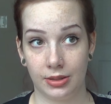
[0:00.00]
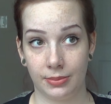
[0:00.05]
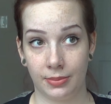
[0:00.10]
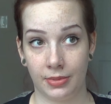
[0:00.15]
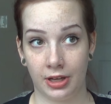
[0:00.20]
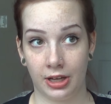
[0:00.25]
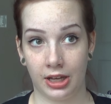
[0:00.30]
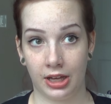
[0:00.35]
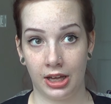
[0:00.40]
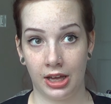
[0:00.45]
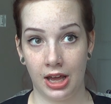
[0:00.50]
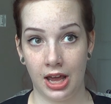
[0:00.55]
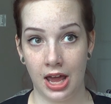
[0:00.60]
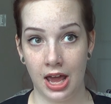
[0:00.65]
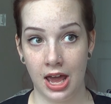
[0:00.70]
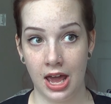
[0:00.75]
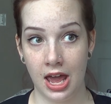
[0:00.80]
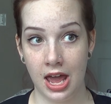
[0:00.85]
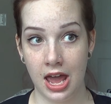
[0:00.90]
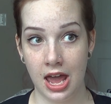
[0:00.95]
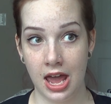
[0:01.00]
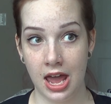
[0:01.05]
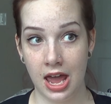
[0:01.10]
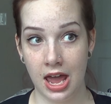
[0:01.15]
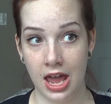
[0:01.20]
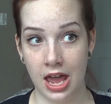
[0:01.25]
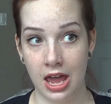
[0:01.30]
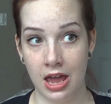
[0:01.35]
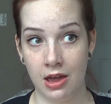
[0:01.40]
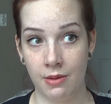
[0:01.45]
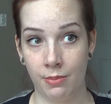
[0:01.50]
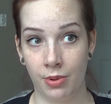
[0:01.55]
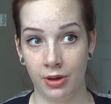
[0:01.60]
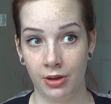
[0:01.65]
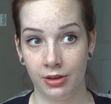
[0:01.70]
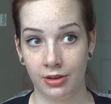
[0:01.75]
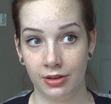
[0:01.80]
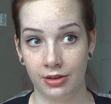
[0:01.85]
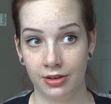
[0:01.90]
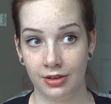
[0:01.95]
babe.
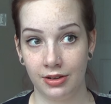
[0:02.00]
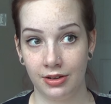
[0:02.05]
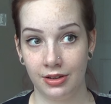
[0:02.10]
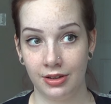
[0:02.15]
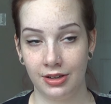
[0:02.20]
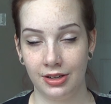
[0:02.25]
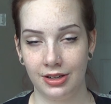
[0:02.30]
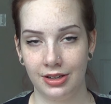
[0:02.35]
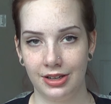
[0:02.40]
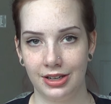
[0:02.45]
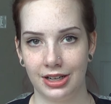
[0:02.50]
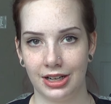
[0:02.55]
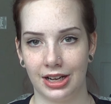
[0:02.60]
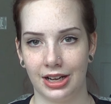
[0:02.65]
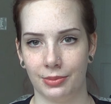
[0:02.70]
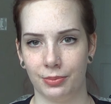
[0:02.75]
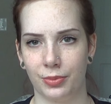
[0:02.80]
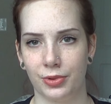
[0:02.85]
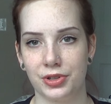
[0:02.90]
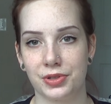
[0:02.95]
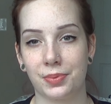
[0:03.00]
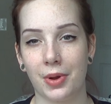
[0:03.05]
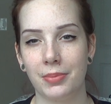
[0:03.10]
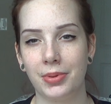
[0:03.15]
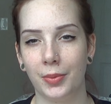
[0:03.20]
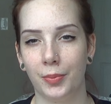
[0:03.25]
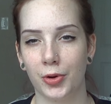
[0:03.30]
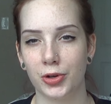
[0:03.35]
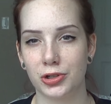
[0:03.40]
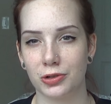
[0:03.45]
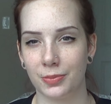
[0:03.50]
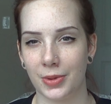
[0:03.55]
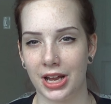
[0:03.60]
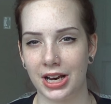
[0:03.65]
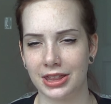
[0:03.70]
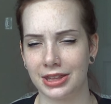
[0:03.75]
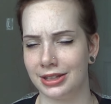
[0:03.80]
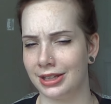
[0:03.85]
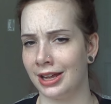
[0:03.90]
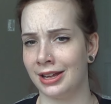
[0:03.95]
It was probably more
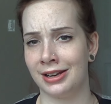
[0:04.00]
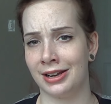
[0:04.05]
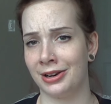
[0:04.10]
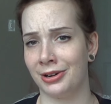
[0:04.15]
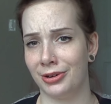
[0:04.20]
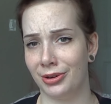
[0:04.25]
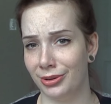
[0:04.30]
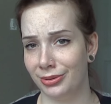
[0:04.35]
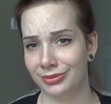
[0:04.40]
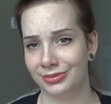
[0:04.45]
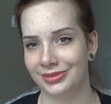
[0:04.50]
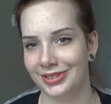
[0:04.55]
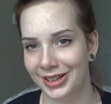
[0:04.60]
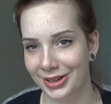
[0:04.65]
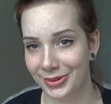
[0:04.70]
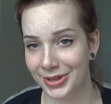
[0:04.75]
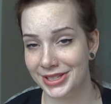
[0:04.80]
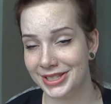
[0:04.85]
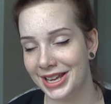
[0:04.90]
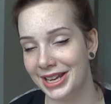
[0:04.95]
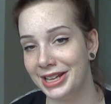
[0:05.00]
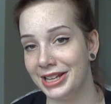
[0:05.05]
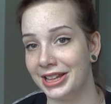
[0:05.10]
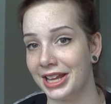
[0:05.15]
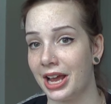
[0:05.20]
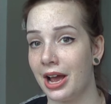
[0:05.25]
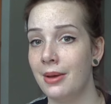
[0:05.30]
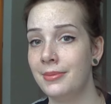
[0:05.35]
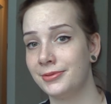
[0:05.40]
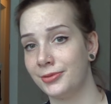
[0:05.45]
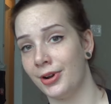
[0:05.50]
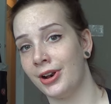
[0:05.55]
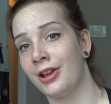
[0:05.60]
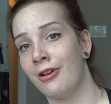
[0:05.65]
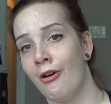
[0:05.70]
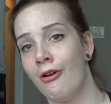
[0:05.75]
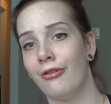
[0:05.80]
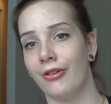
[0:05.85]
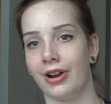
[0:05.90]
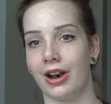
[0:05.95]
dramatic than that. I don't know. Anyways, and he like comes running
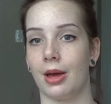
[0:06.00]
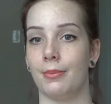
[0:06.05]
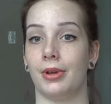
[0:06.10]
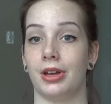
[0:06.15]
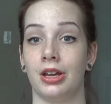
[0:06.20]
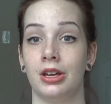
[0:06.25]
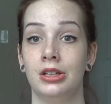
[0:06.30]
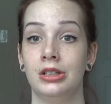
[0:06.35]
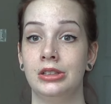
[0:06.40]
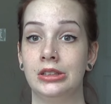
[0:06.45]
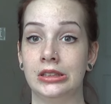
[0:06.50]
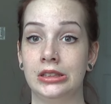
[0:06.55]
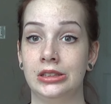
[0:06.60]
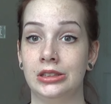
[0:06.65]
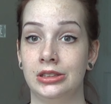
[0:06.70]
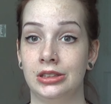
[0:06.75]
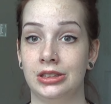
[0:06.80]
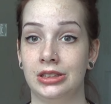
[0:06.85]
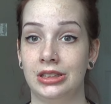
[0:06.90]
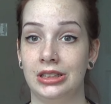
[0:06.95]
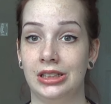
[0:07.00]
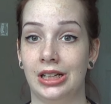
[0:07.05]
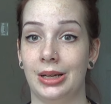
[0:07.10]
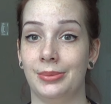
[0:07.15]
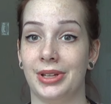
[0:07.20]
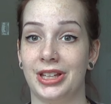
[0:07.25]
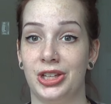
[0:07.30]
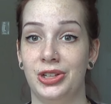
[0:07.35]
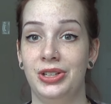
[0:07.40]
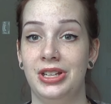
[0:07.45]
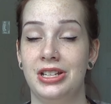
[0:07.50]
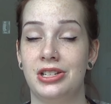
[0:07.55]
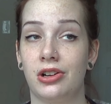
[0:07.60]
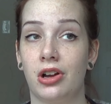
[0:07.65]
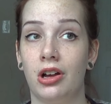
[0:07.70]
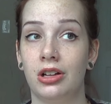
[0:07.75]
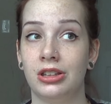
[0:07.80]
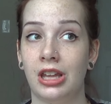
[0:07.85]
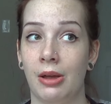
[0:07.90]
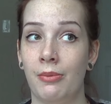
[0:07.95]
over, and I'm like, you need to
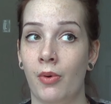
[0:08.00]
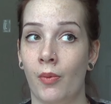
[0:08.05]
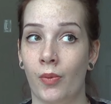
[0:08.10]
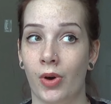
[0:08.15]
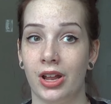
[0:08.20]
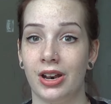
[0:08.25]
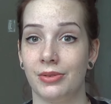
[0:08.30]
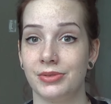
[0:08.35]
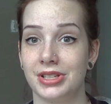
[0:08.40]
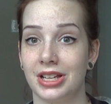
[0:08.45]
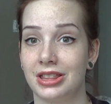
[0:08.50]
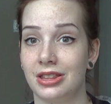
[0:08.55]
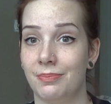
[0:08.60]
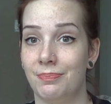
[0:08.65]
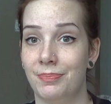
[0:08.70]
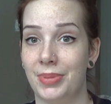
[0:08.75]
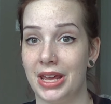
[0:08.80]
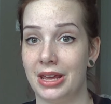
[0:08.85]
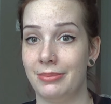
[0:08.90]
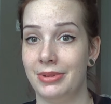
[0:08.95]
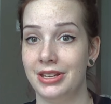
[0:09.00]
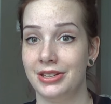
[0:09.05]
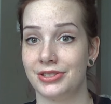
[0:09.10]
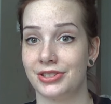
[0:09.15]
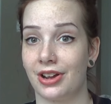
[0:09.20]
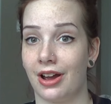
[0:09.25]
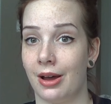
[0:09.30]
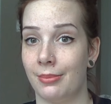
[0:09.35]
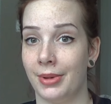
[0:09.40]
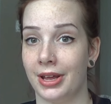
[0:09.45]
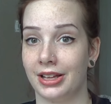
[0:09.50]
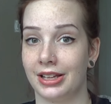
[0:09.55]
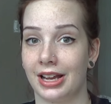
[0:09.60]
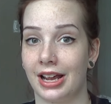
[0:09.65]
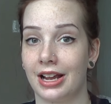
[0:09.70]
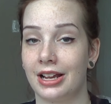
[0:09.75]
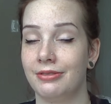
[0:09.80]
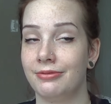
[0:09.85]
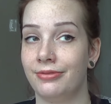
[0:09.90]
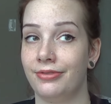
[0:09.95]
call 911. I was like, the baby is coming. Like
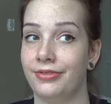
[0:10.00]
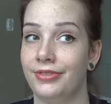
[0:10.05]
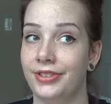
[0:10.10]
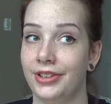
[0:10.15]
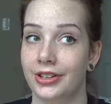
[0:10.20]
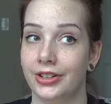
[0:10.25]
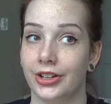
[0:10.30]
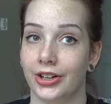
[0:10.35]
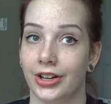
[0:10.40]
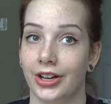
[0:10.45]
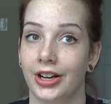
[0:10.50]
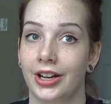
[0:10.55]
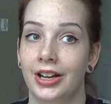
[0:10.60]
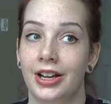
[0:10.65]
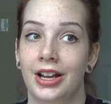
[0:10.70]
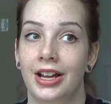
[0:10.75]
I can feel her.